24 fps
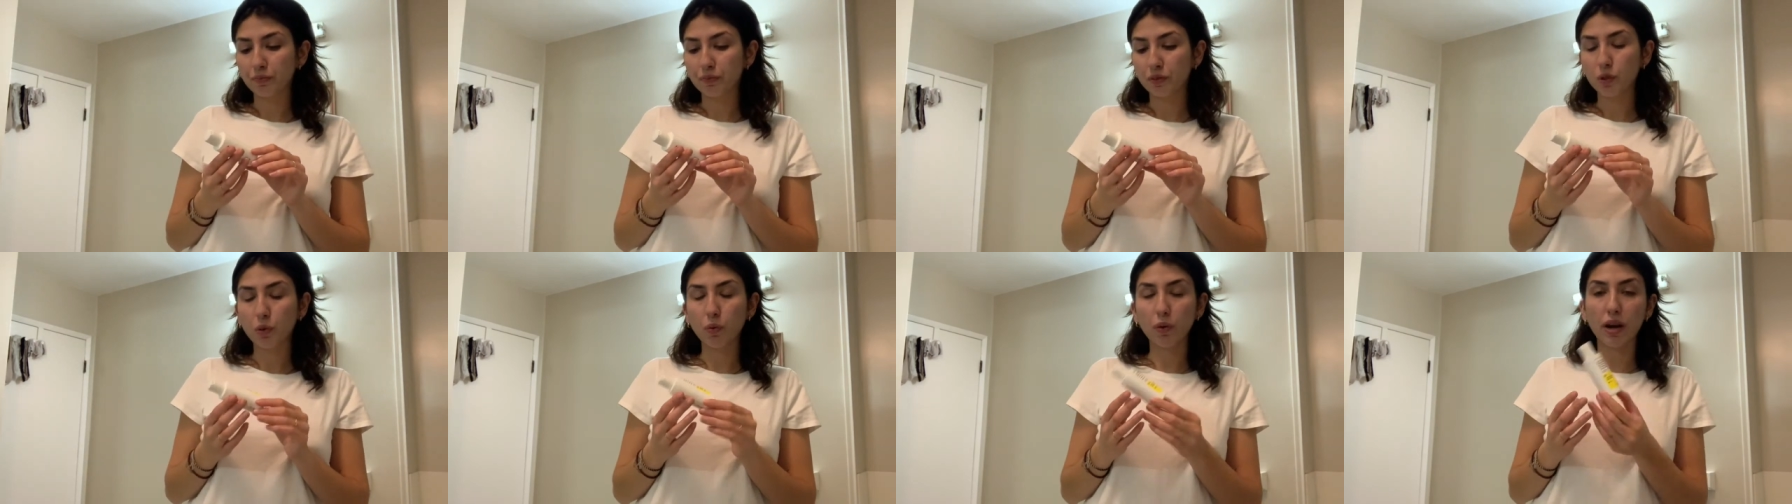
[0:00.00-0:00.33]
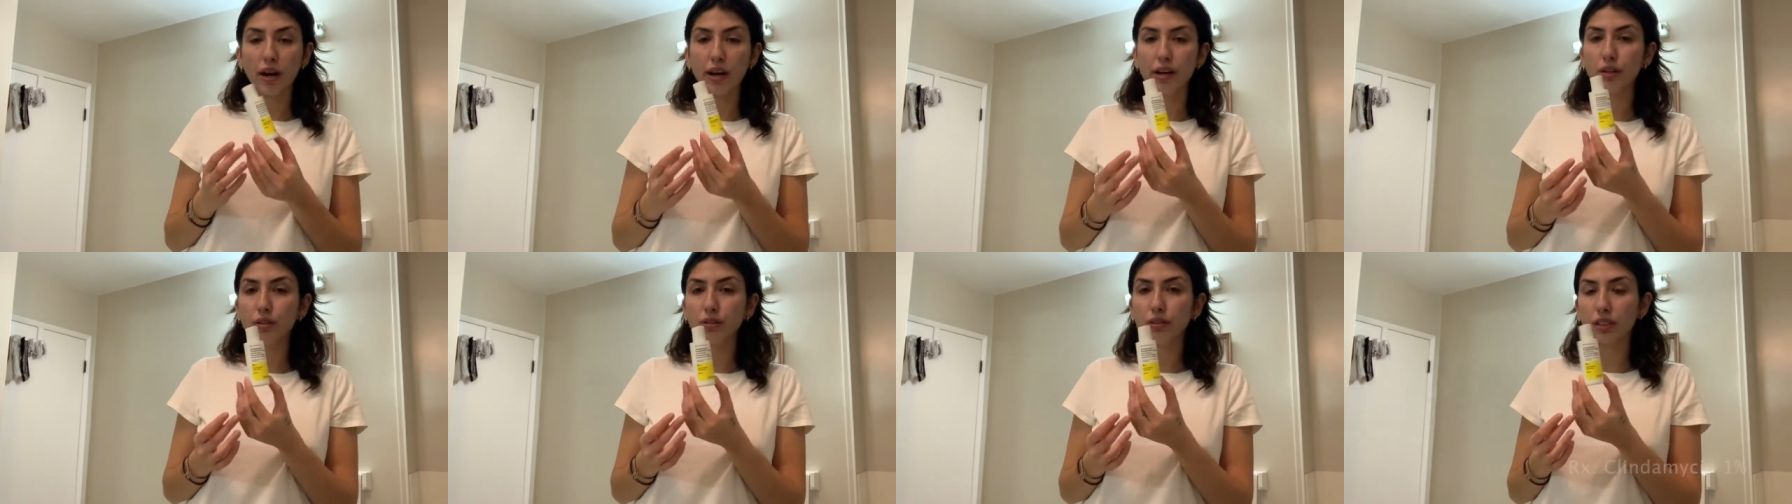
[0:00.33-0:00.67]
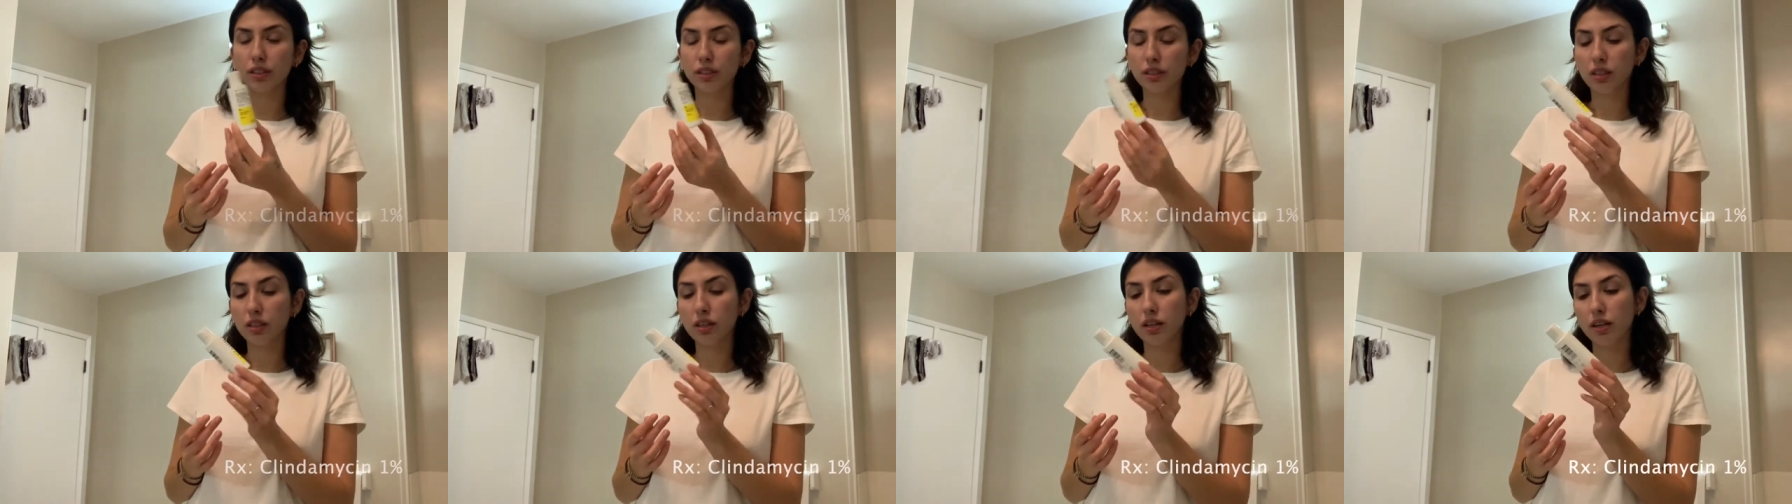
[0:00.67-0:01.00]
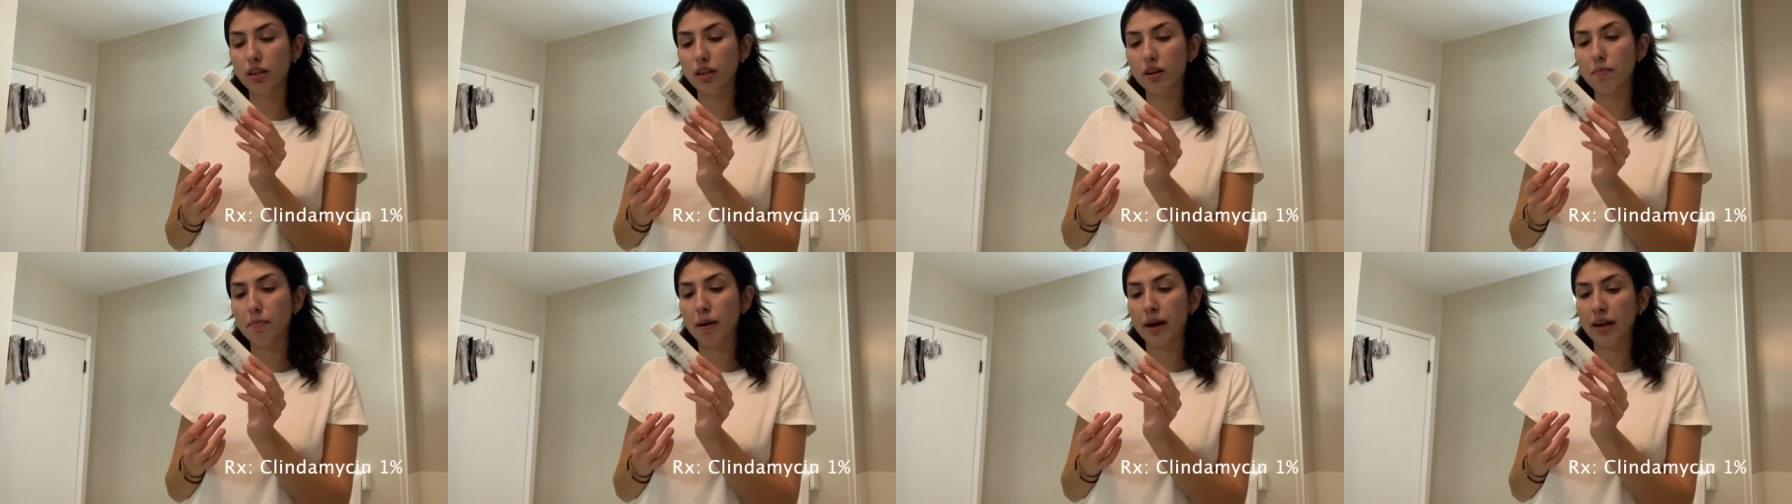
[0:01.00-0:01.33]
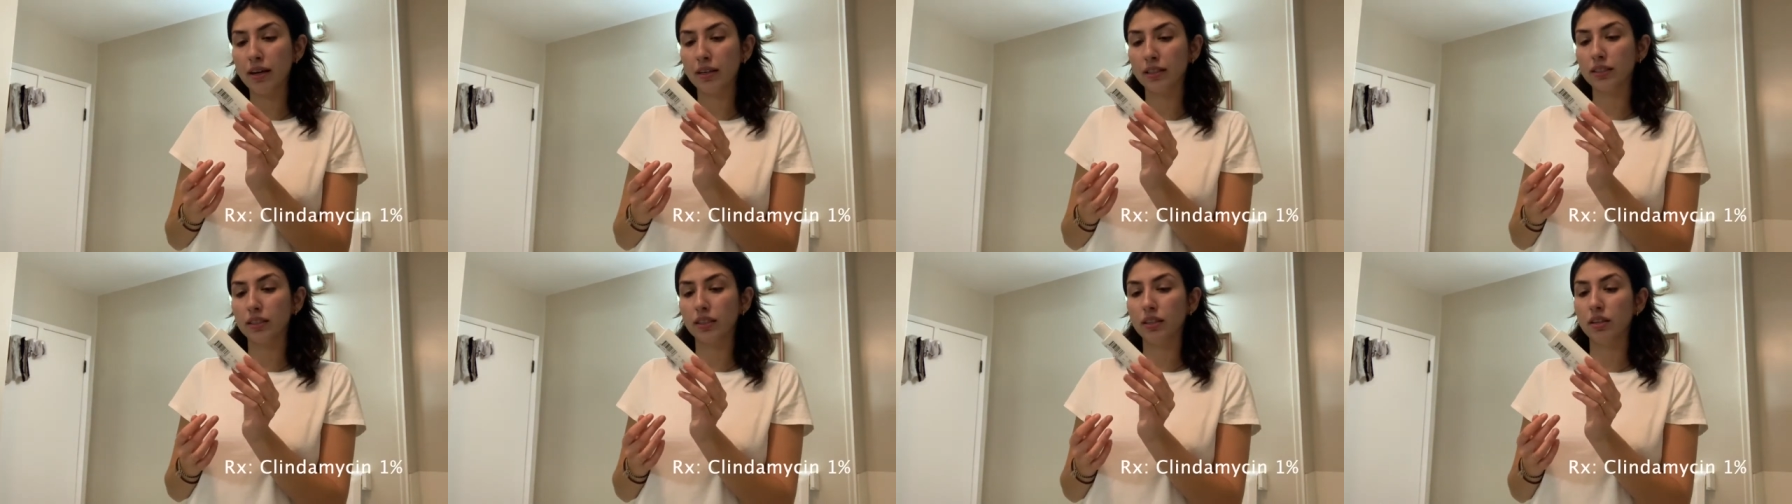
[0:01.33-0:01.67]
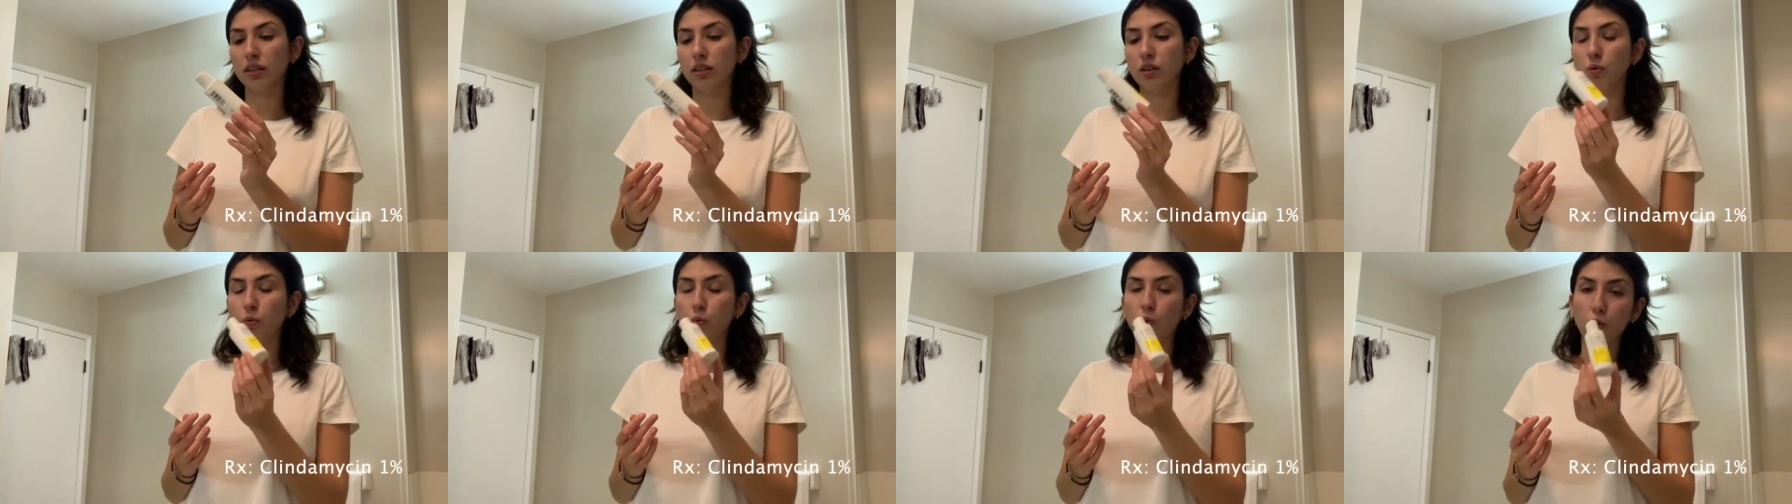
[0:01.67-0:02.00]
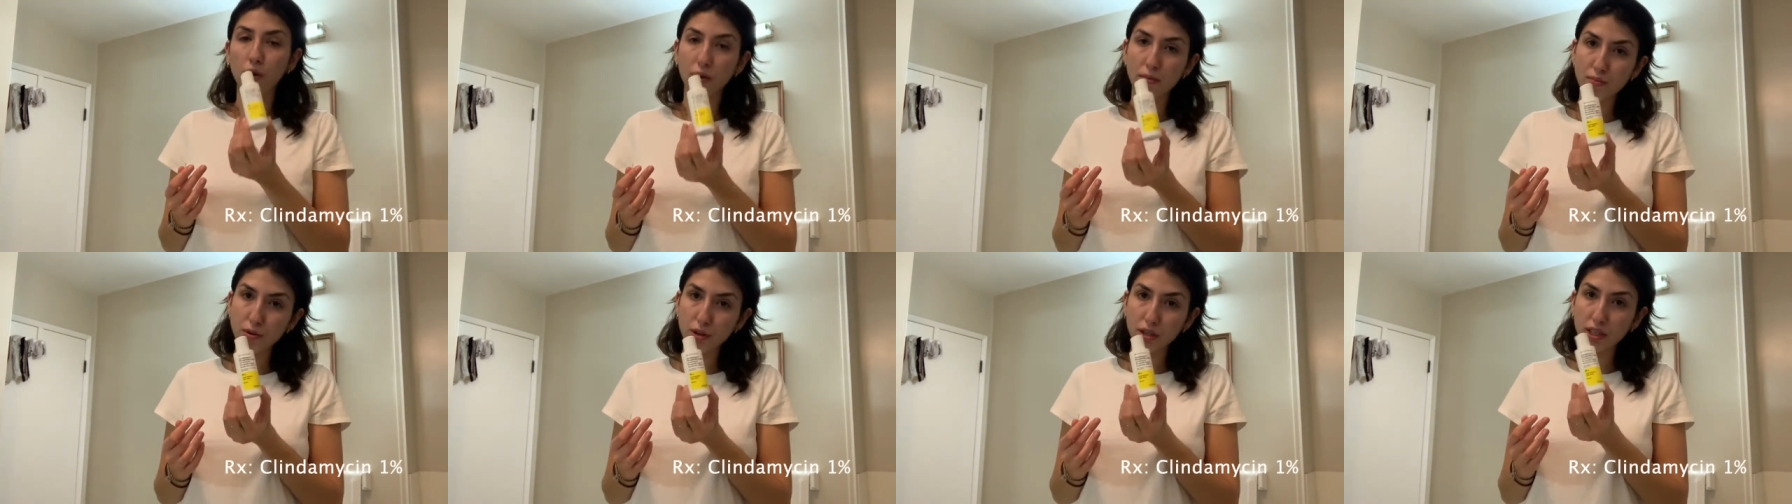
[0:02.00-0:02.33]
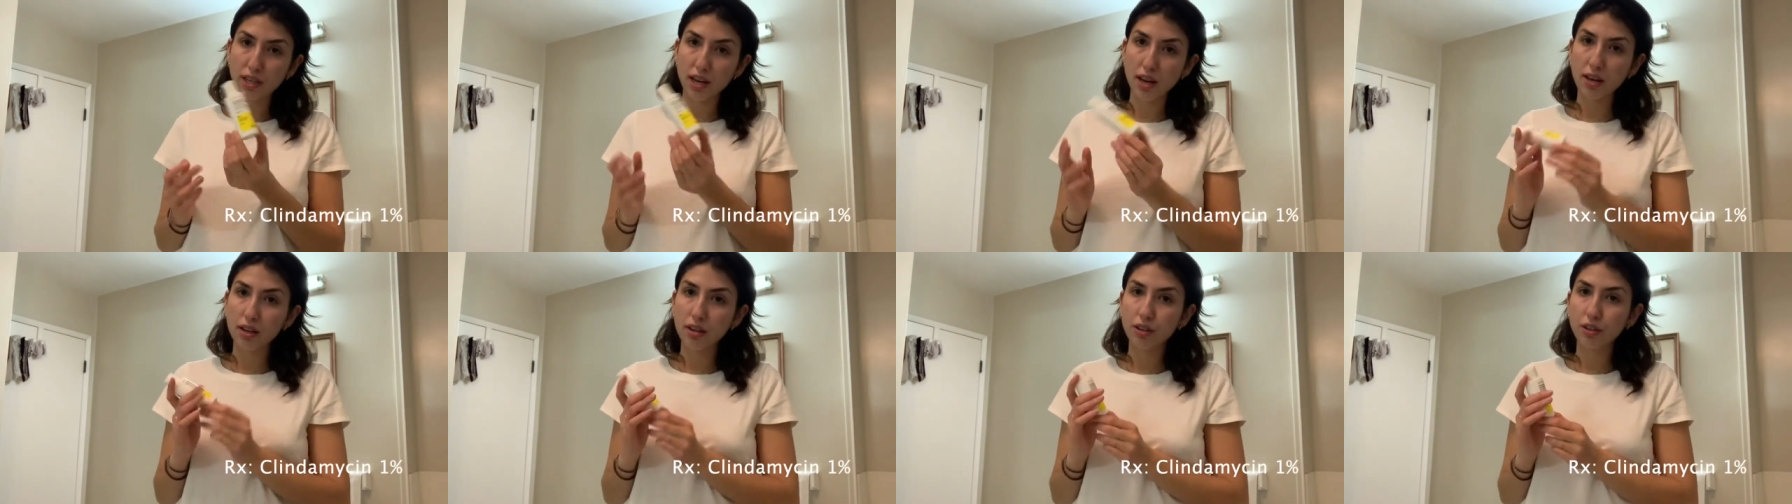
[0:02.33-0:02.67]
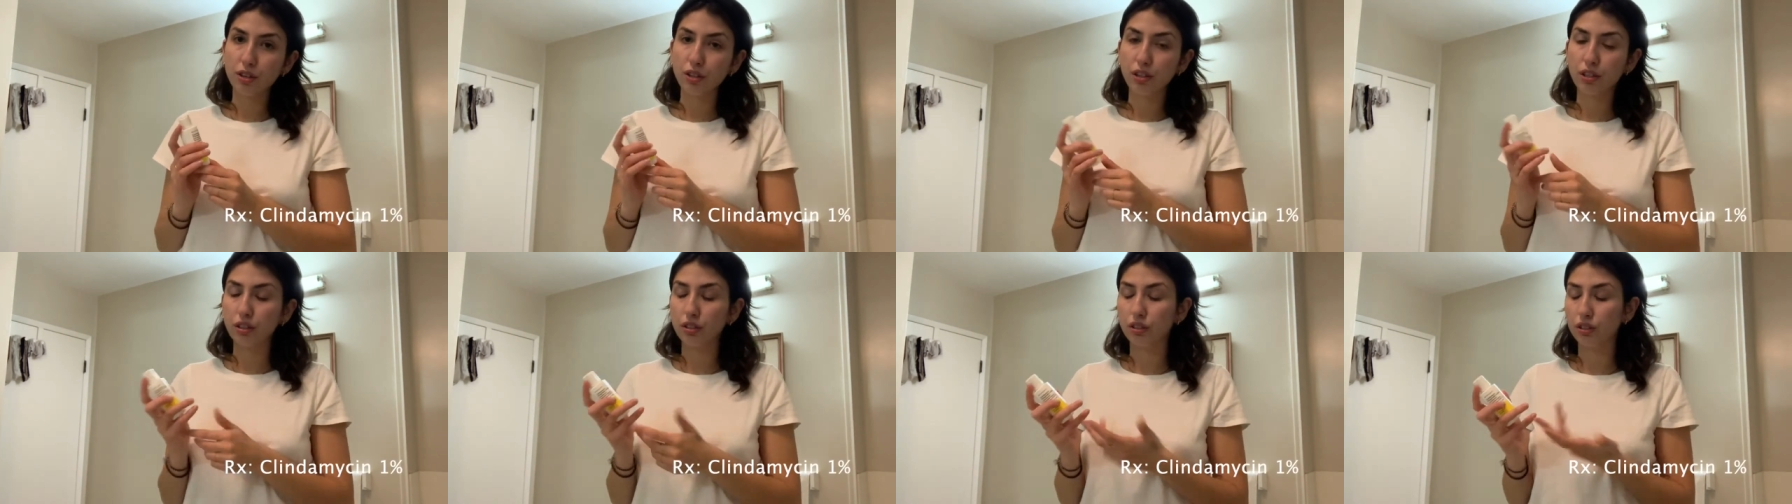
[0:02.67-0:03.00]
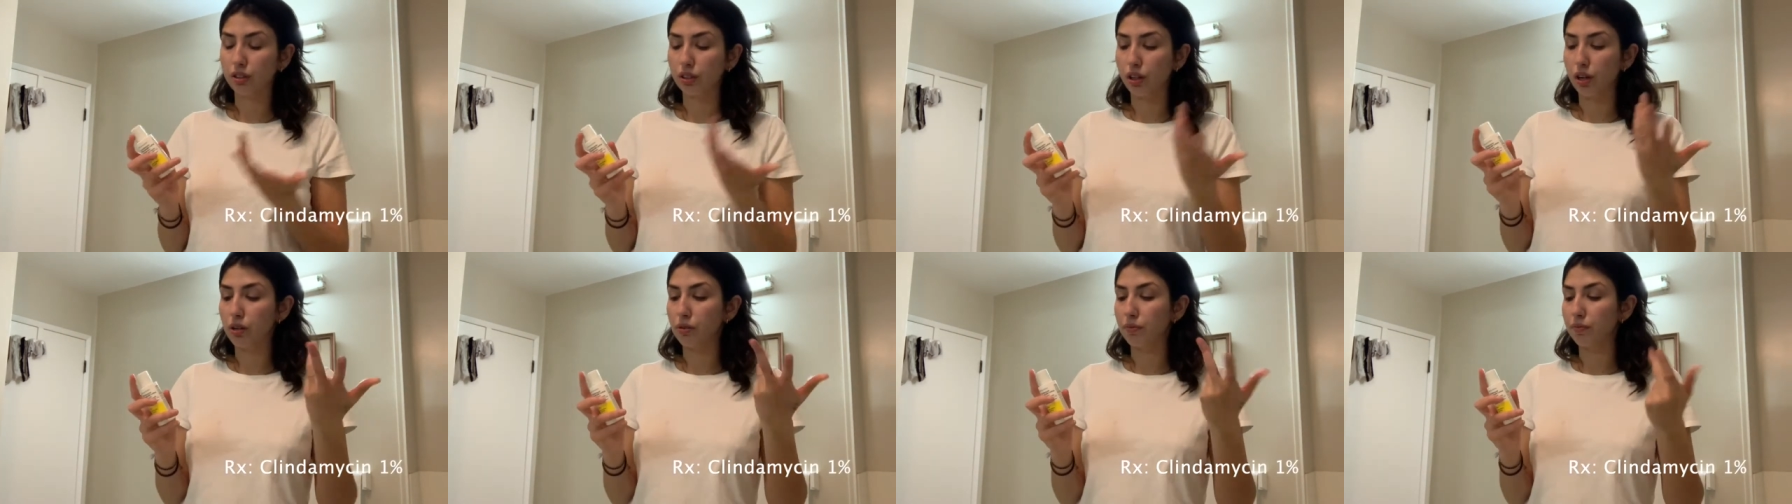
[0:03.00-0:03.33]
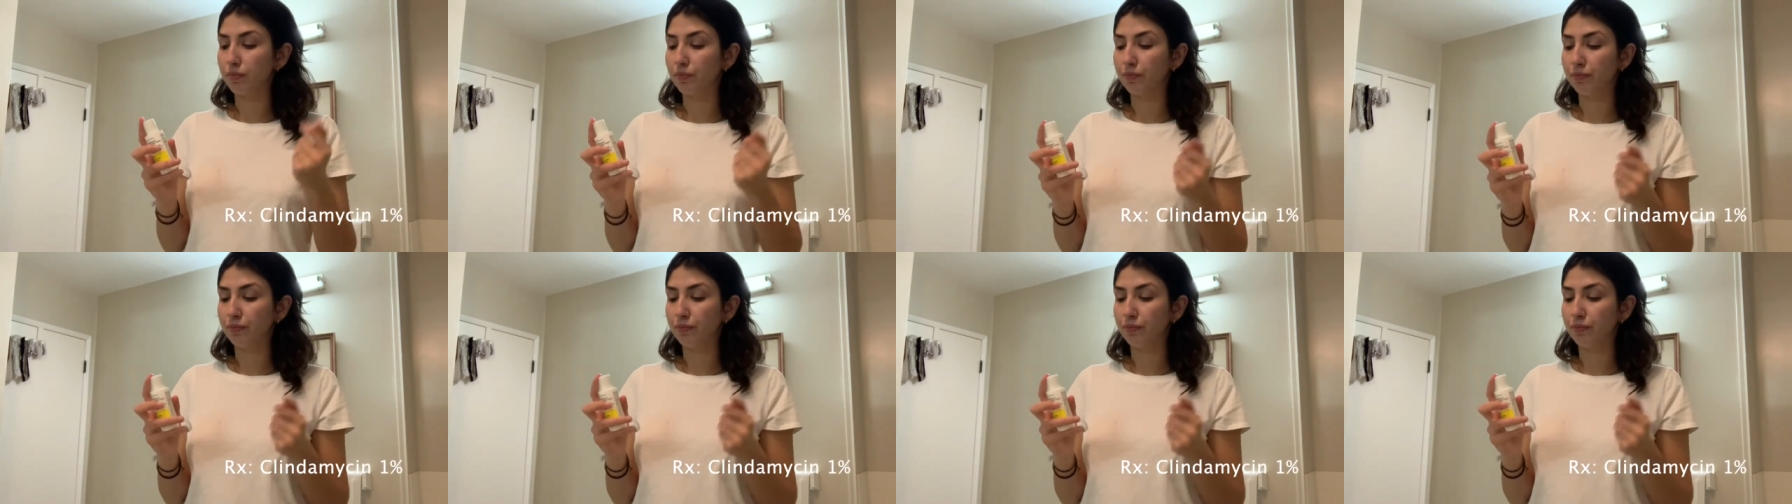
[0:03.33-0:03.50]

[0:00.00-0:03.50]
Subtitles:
what I use is clindamycin 1%. So